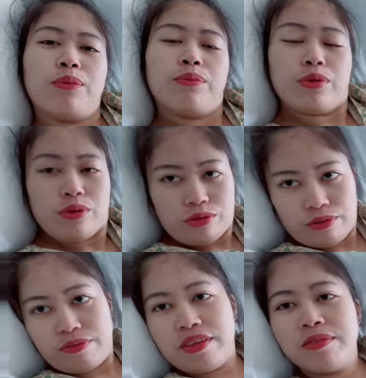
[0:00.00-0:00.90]
because
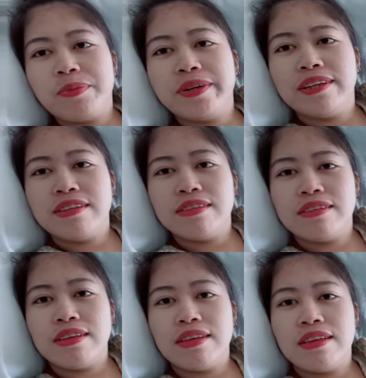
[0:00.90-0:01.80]
of this
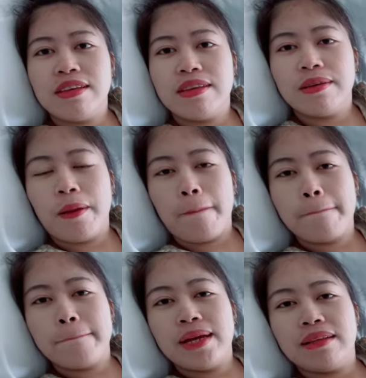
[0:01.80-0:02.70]
pregnancy,
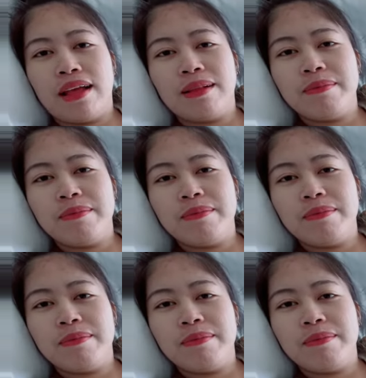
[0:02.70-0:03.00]
but I'll